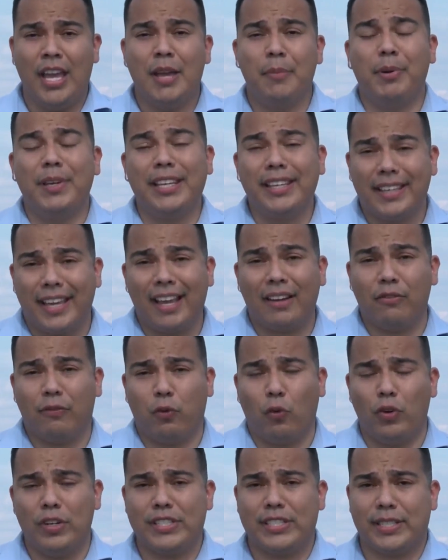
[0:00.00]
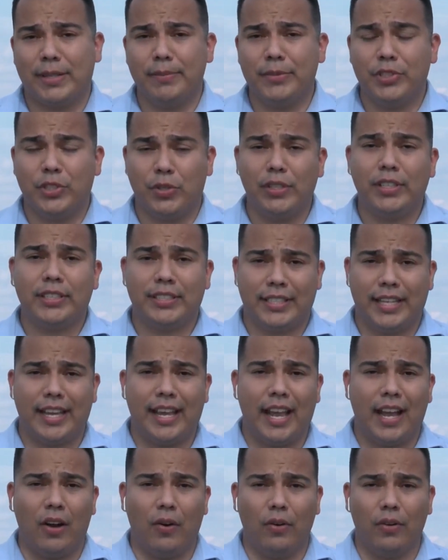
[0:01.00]
but he can't force them to stay
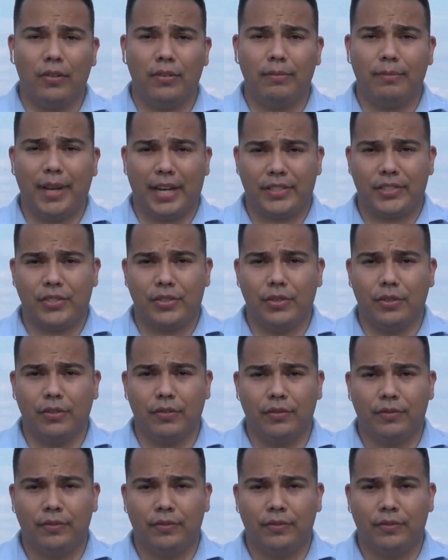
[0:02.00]
out. Back to you.